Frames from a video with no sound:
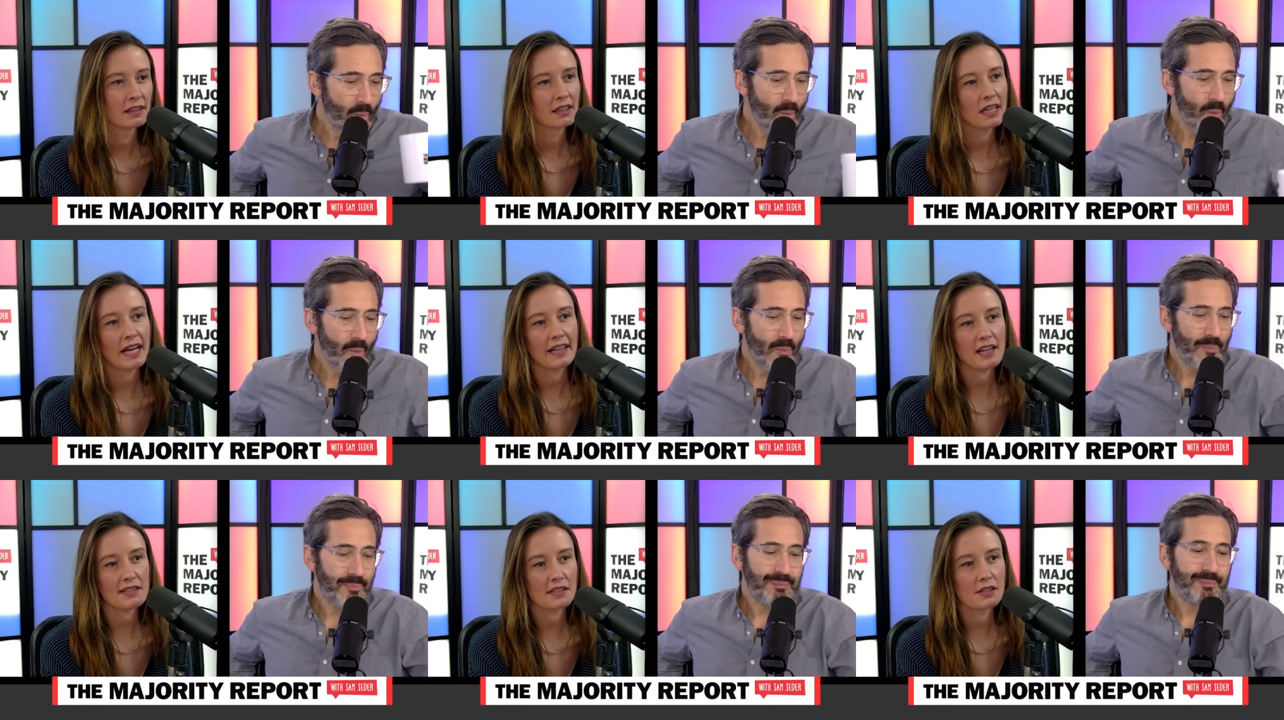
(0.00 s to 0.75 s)
Speaker 1: I
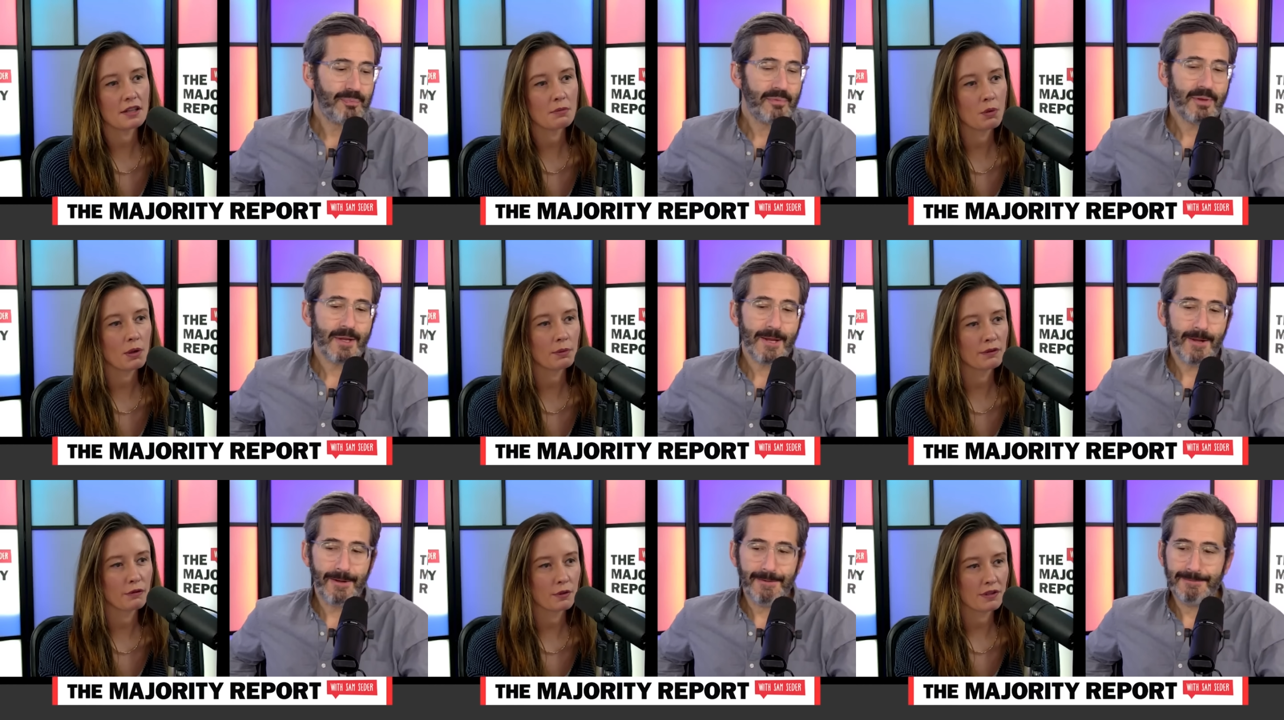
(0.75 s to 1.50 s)
guess what
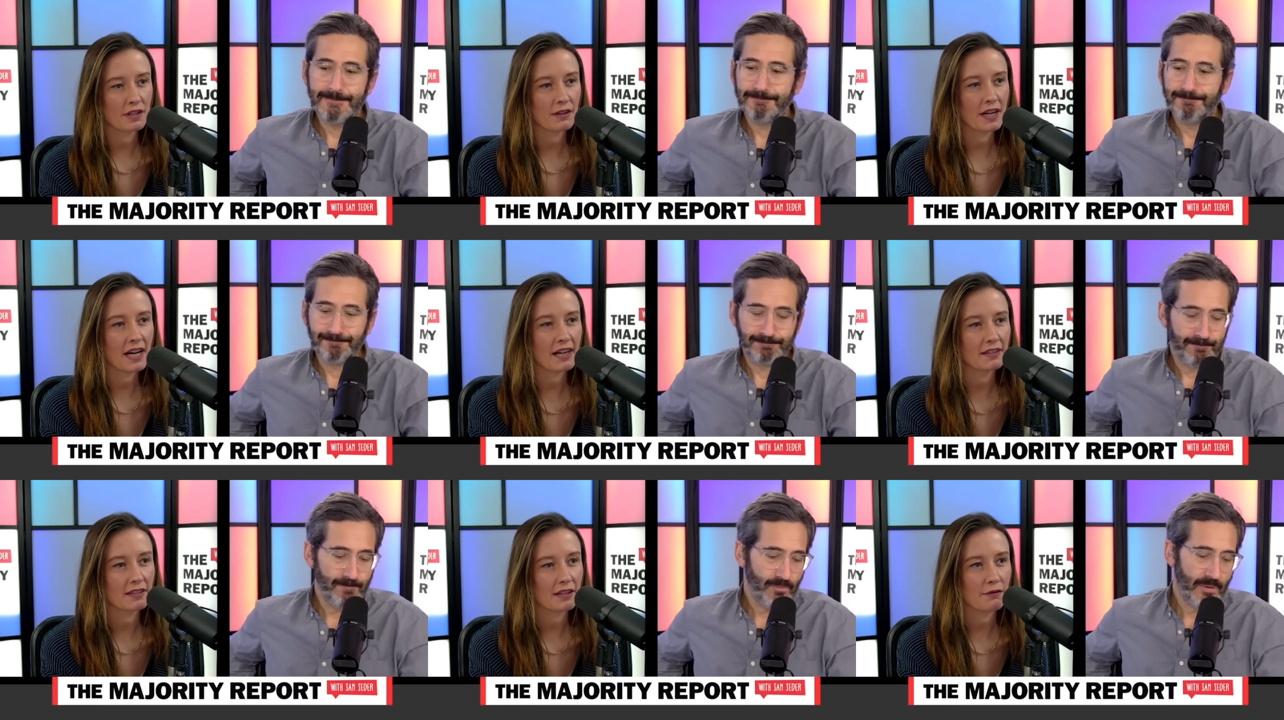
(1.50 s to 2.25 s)
would force their
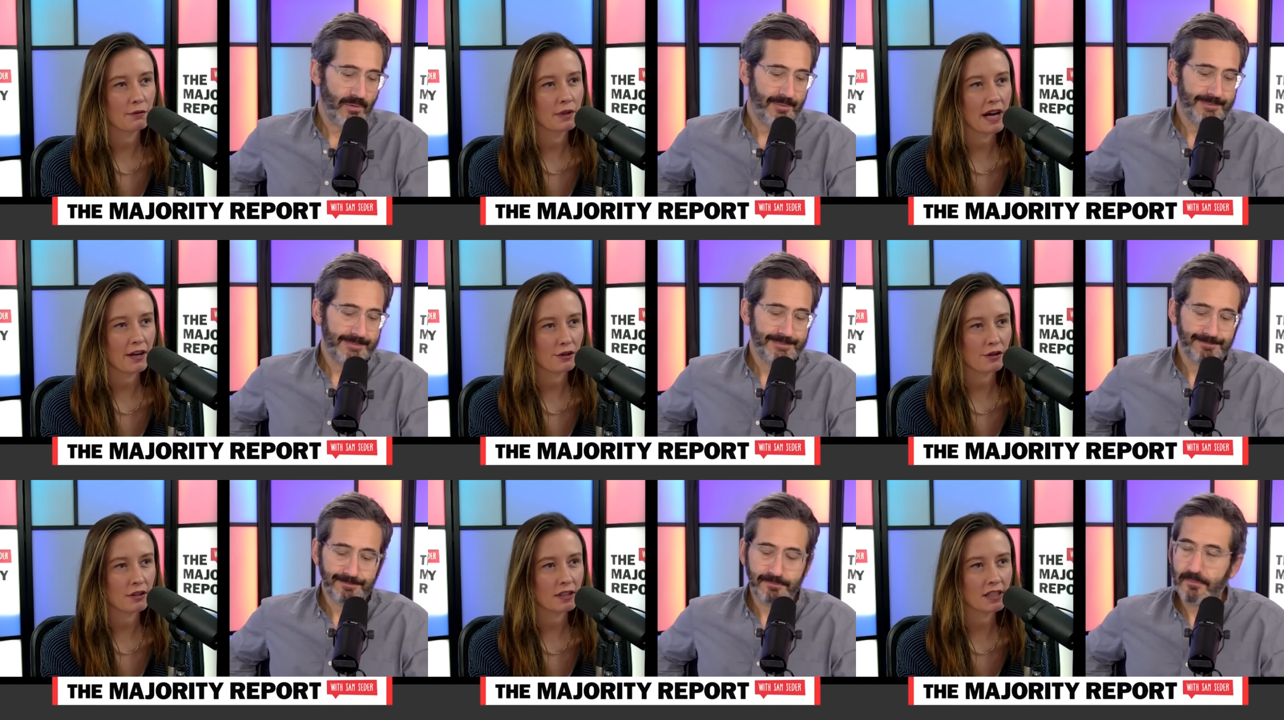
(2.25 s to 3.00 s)
hand is if we
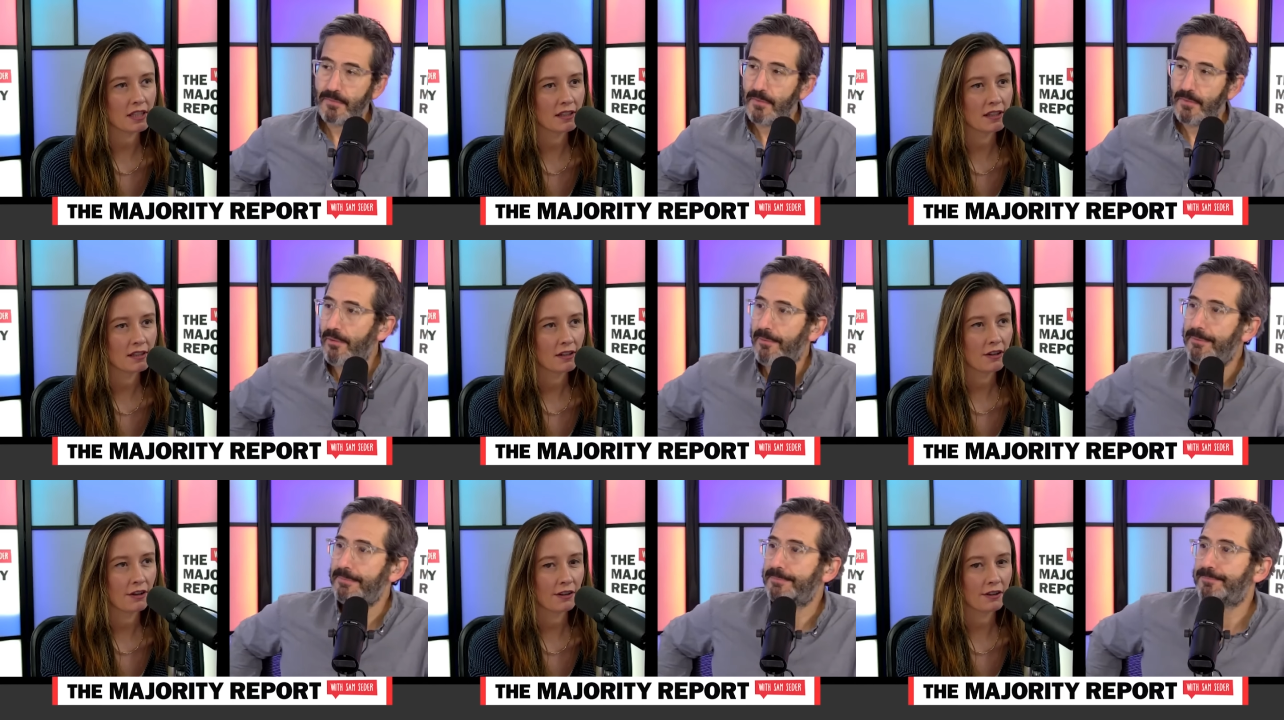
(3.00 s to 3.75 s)
actually
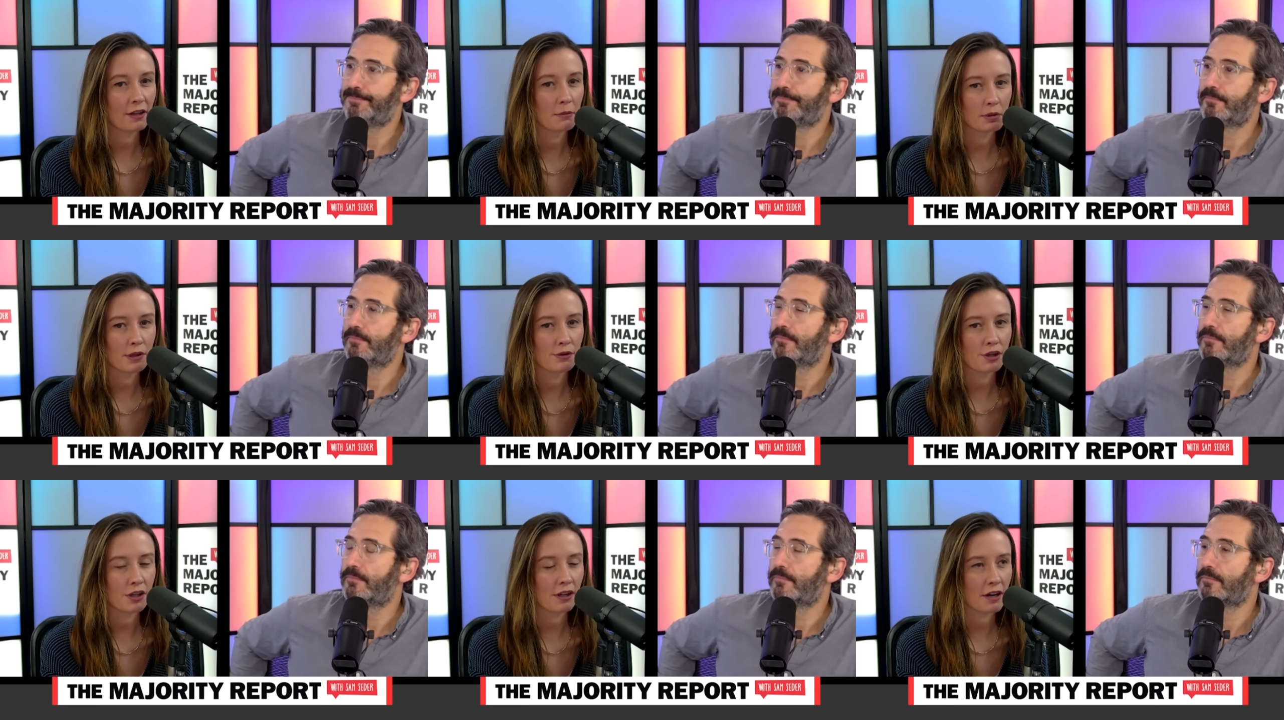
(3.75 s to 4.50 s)
are
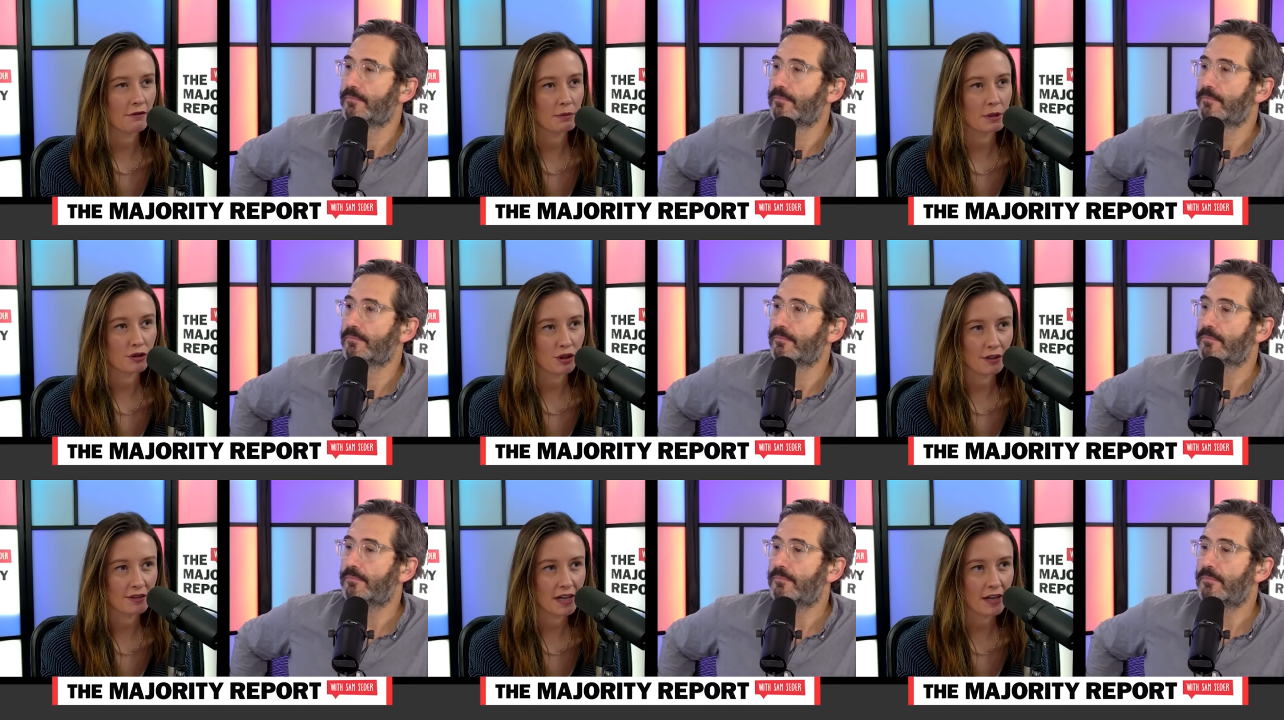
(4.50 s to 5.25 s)
approaching a government
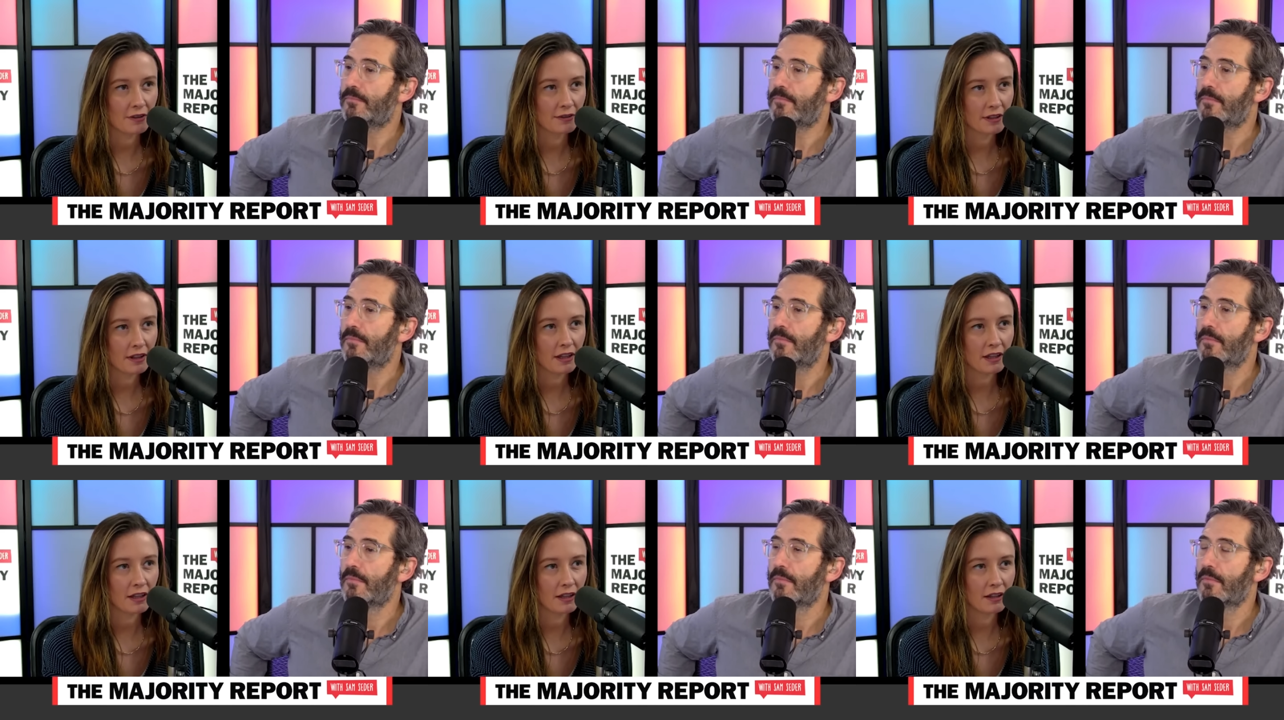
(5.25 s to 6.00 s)
shutdown
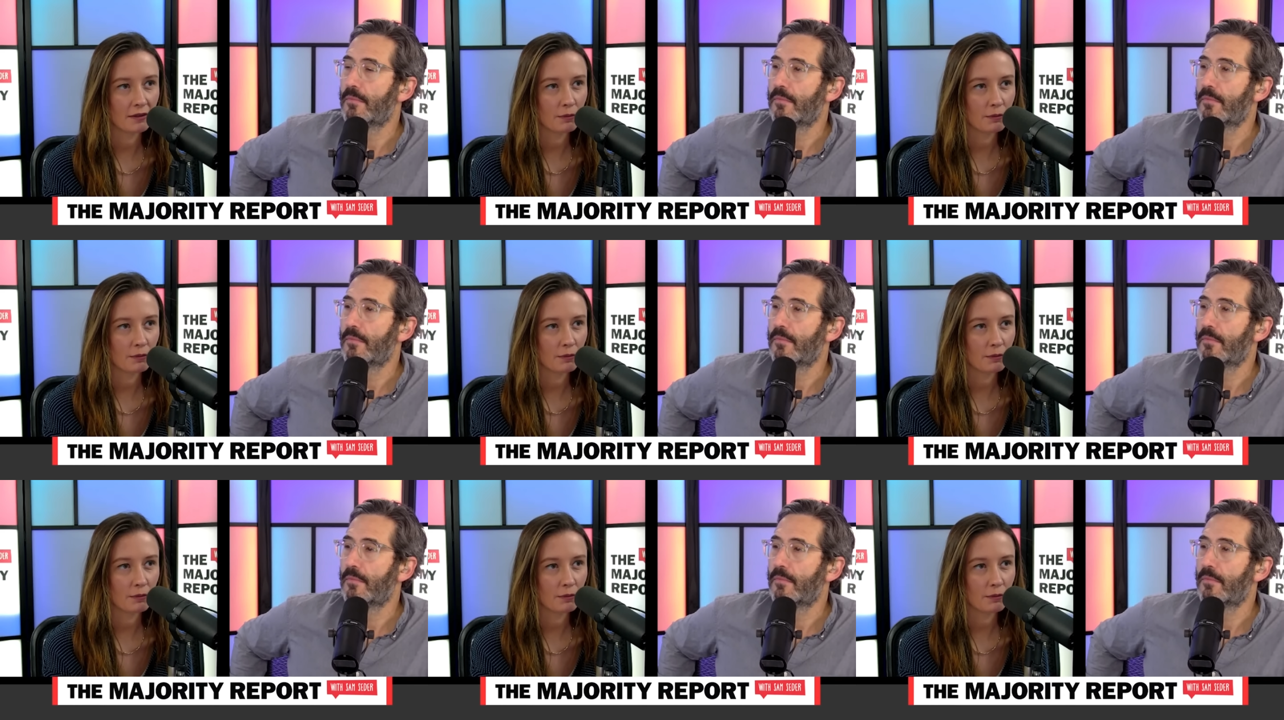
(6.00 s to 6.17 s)
uh,